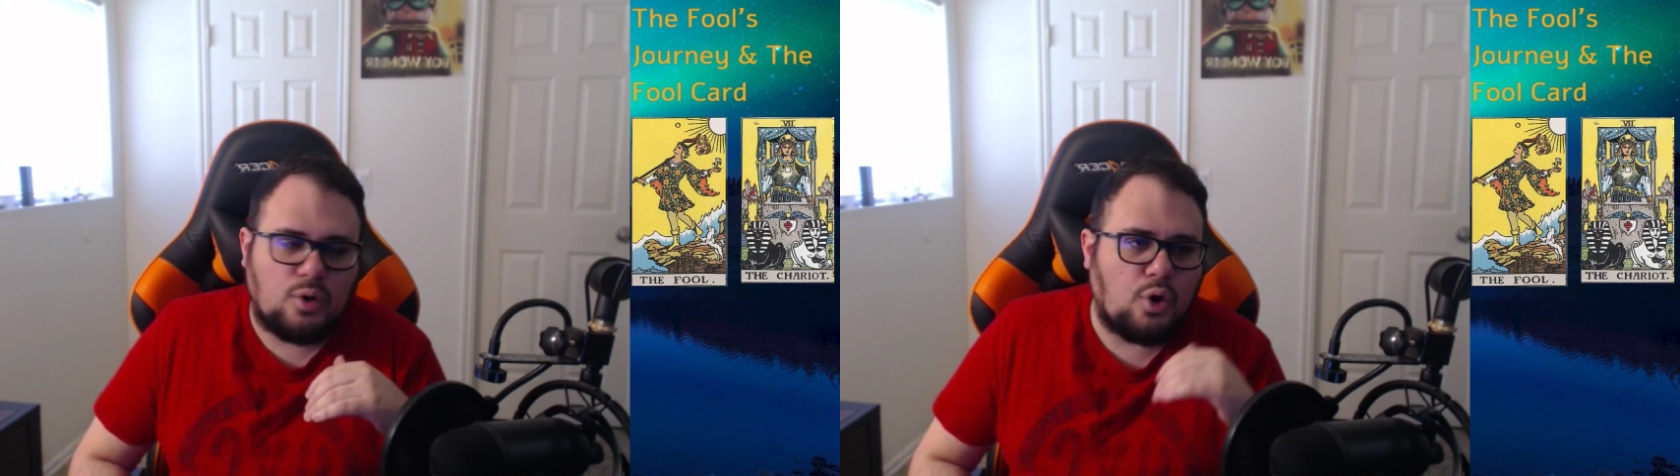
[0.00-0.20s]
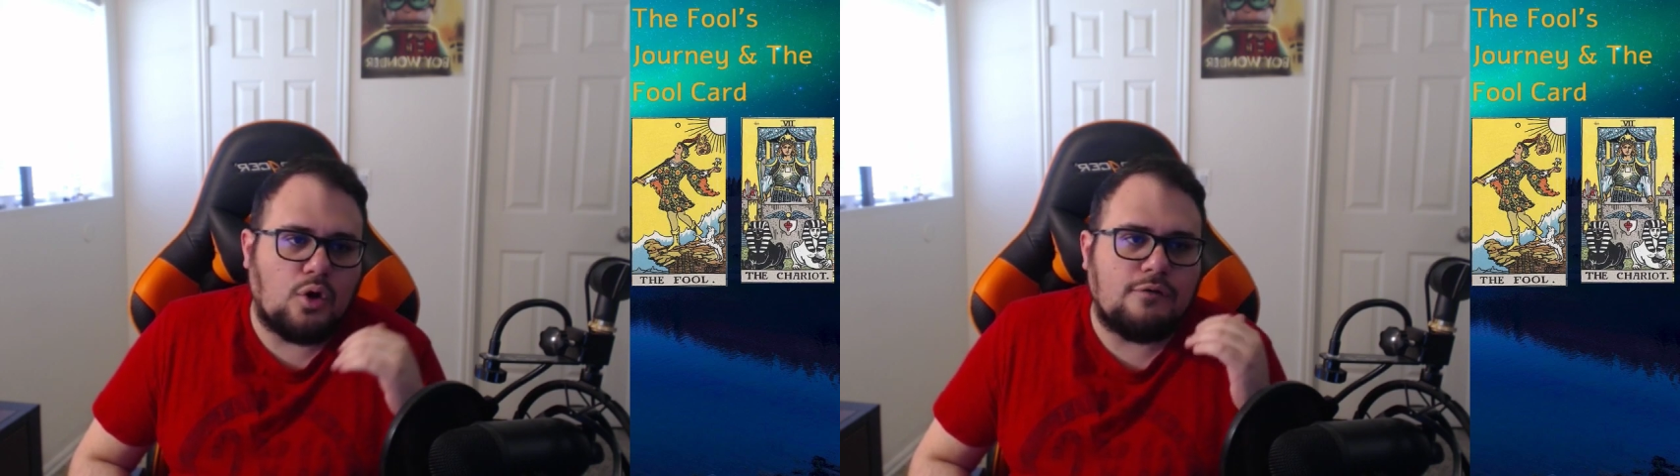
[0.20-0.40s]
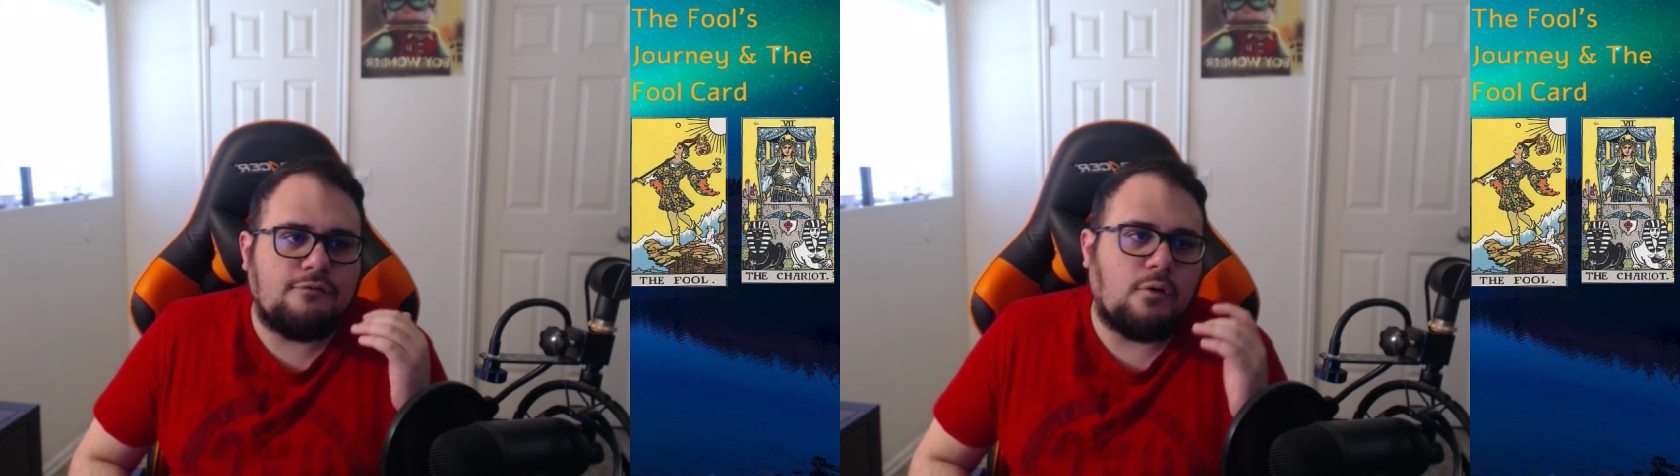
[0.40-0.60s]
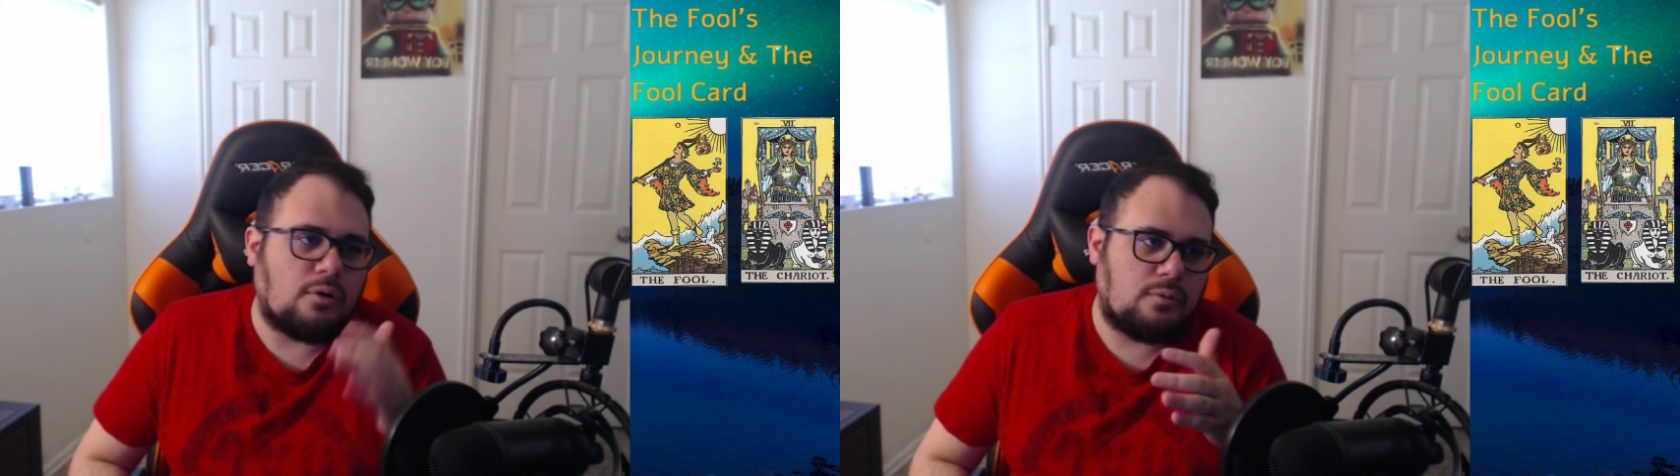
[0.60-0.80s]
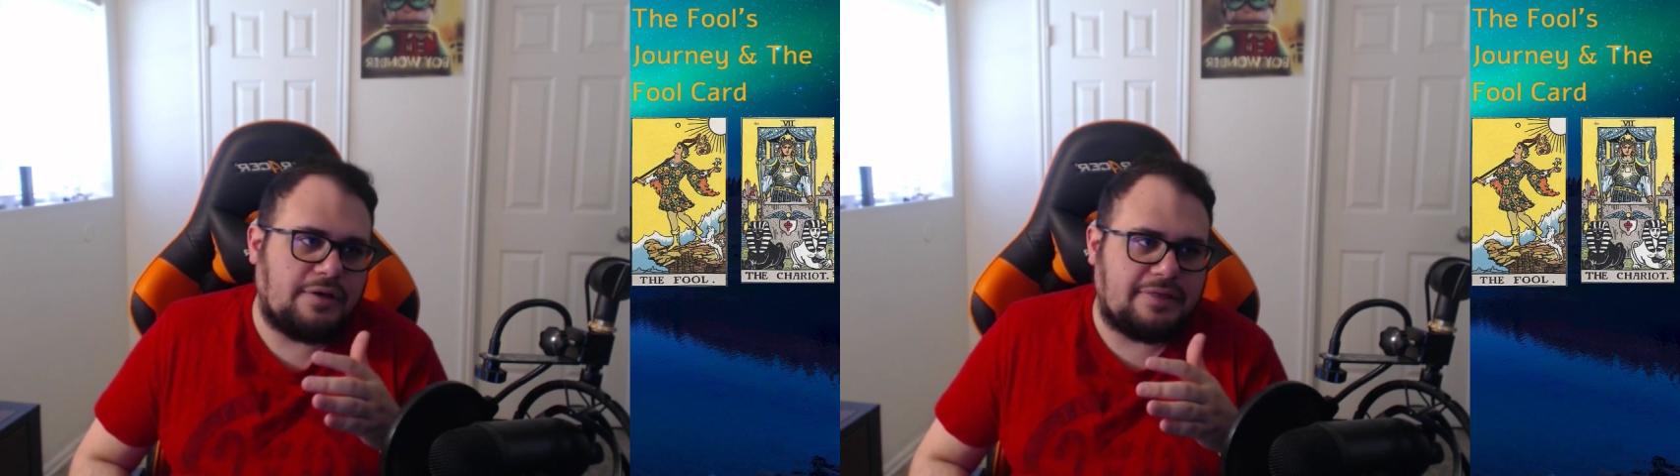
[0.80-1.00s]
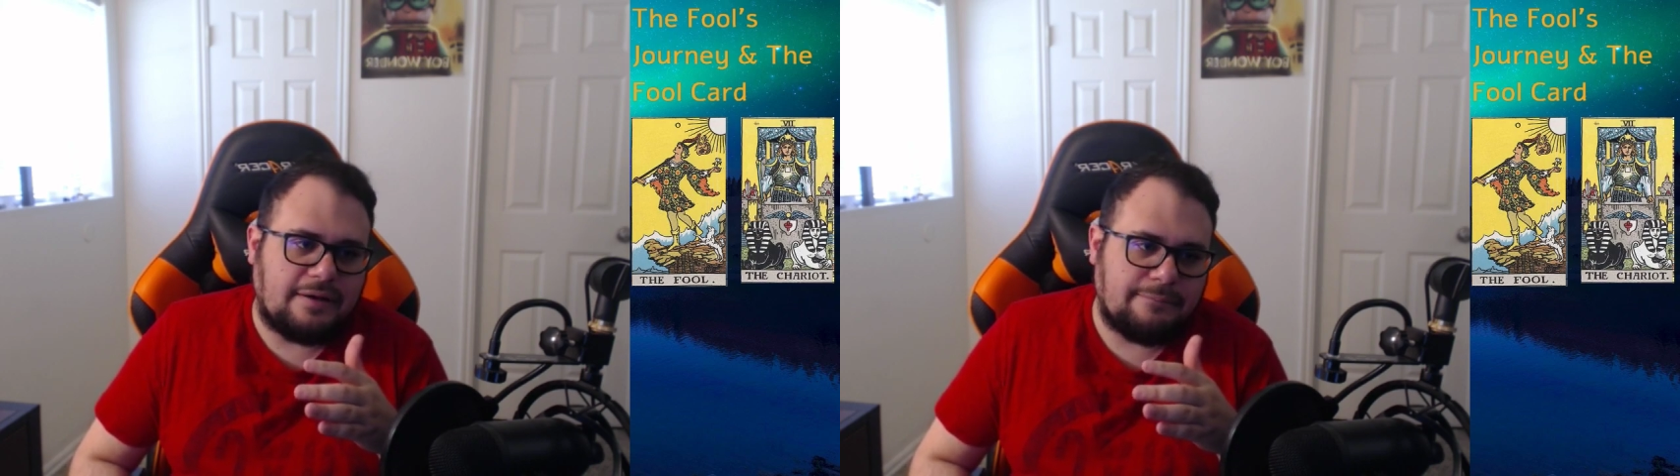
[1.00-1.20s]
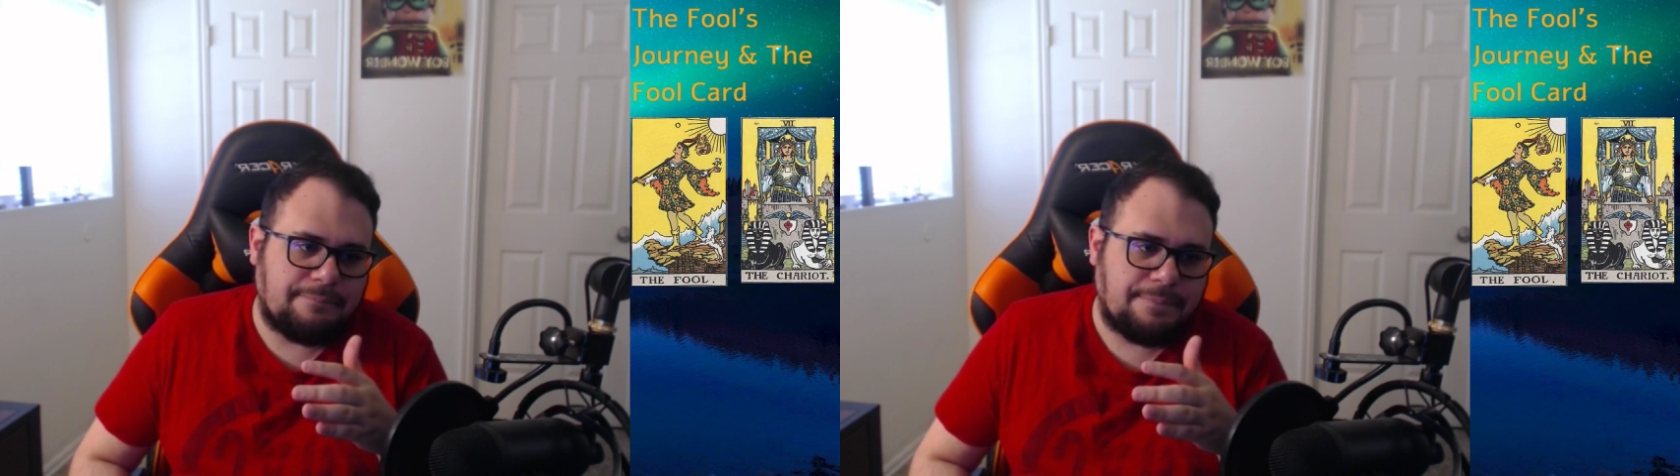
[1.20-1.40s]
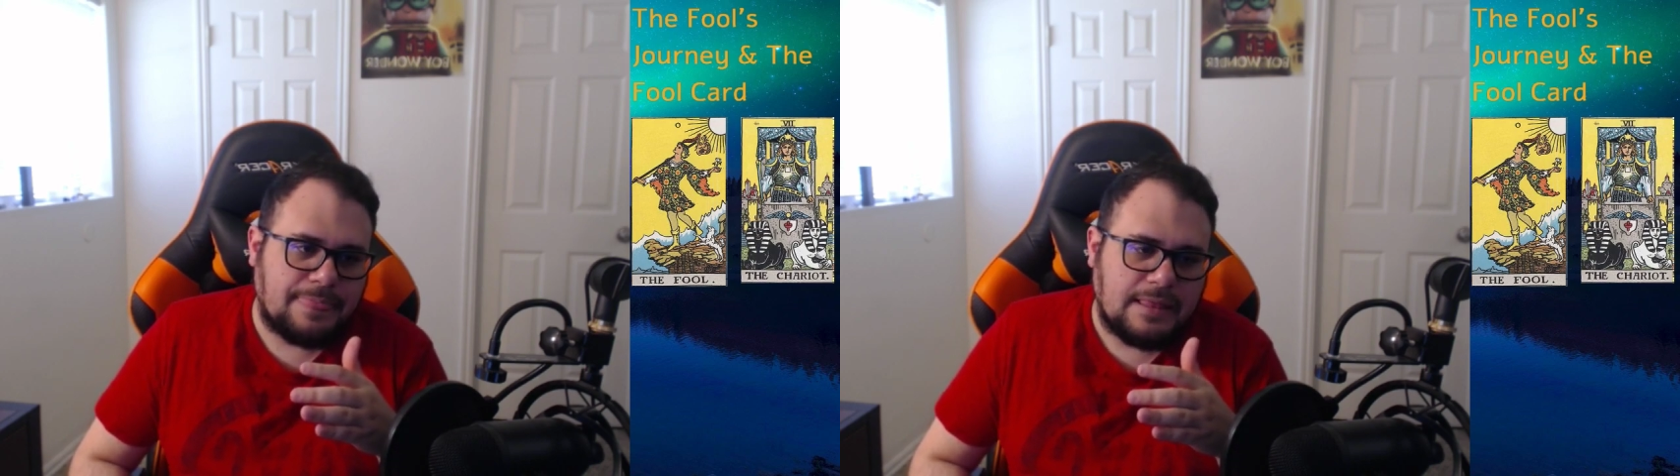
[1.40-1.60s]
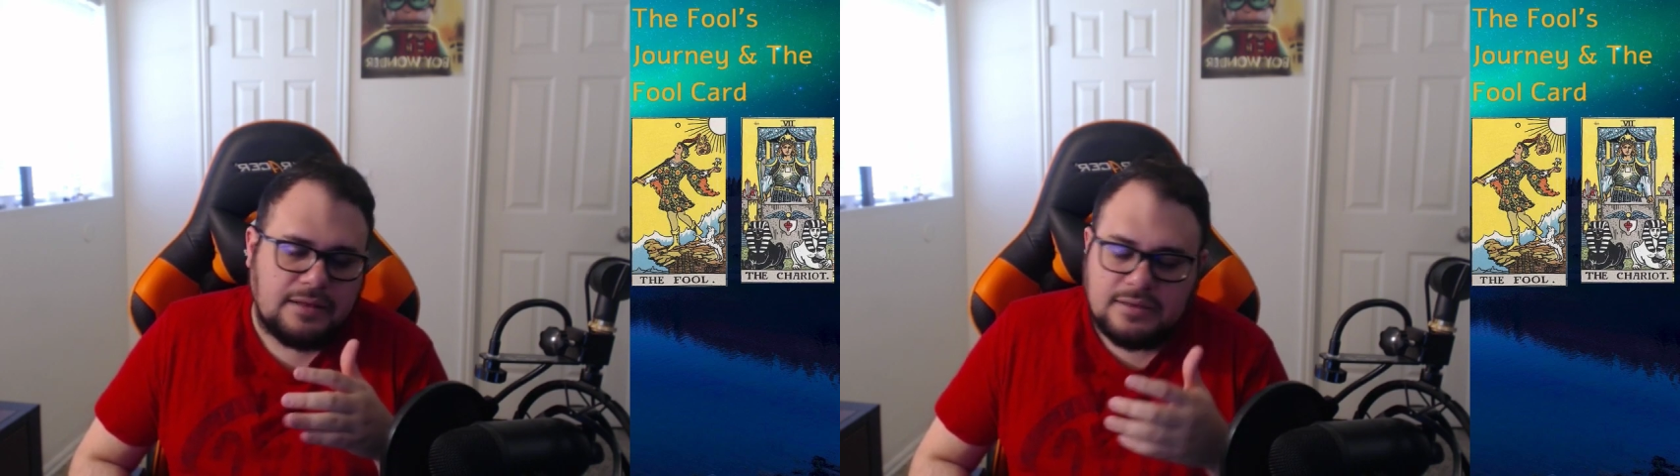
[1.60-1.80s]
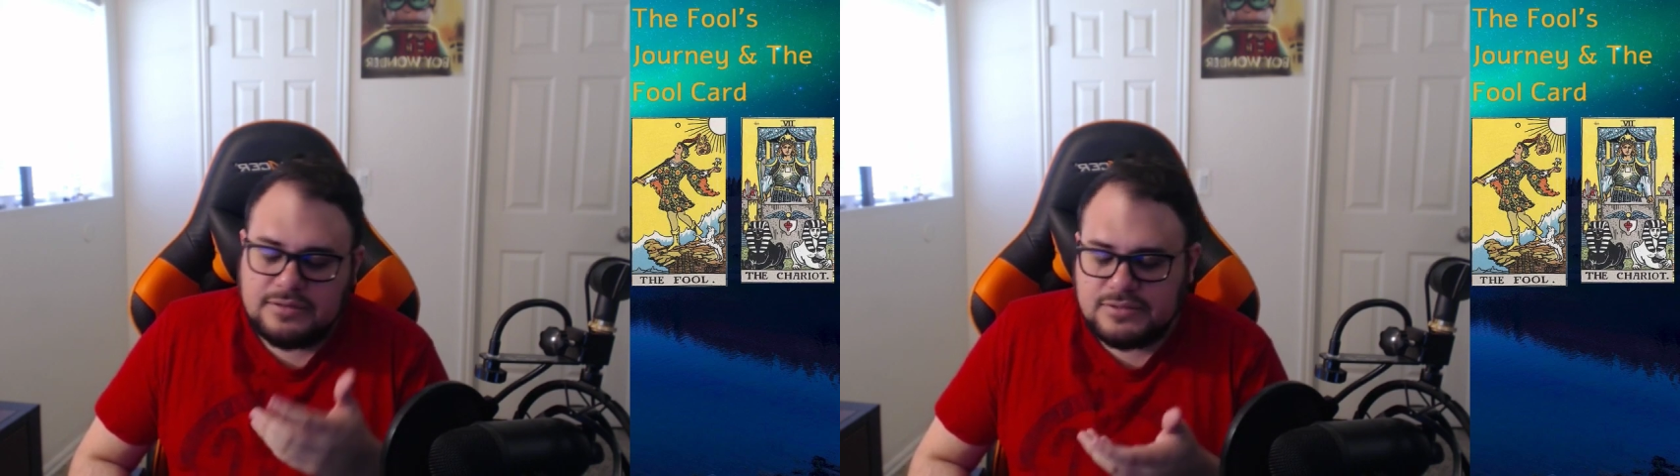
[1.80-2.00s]
go forward with them.
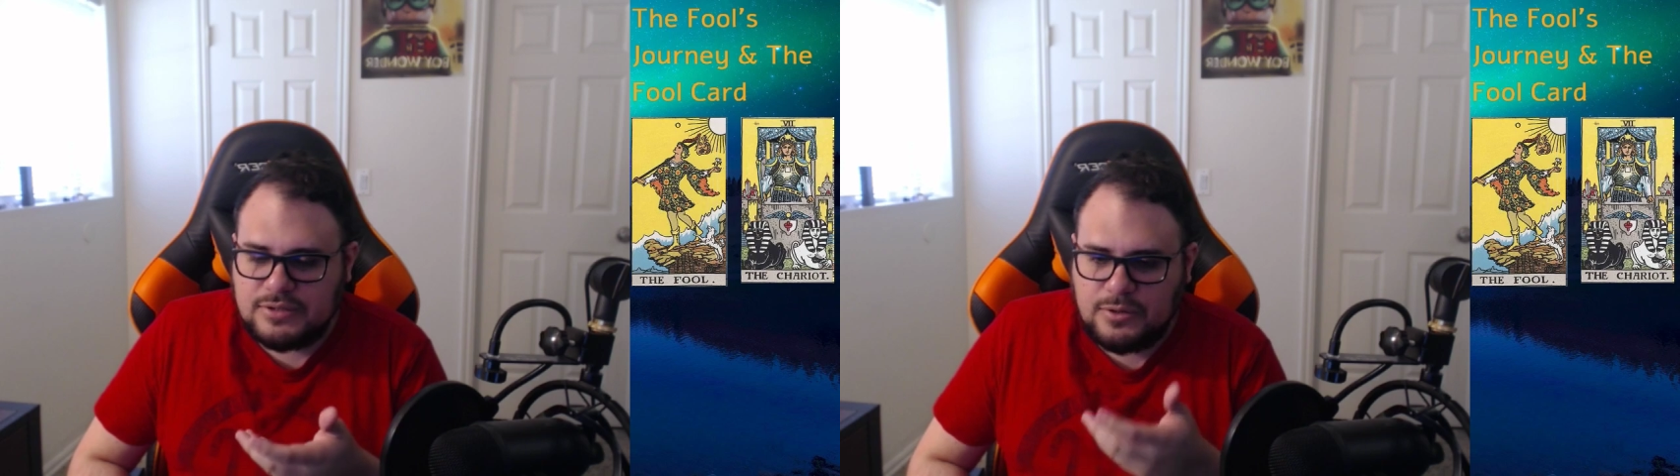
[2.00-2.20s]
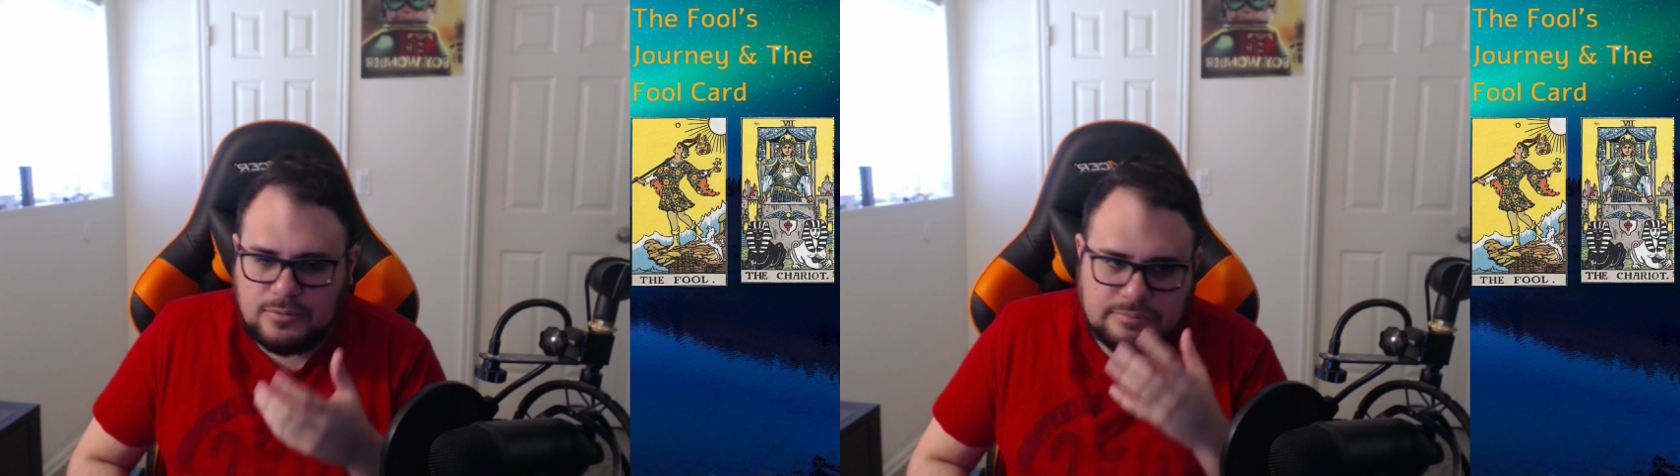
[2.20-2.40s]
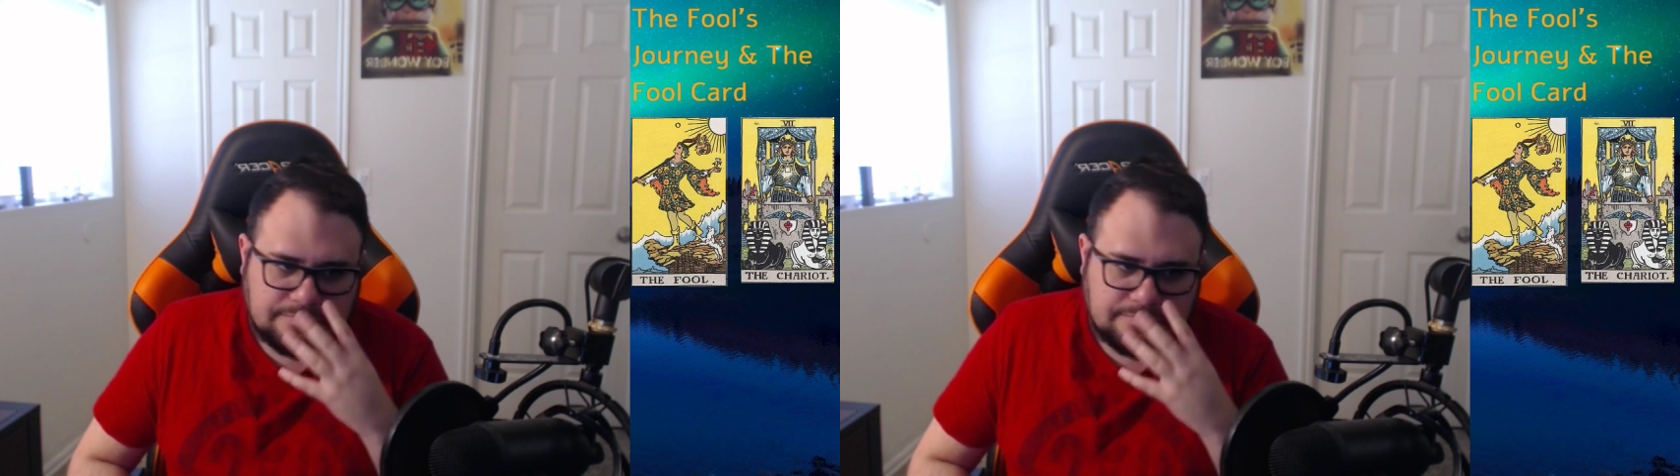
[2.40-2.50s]
So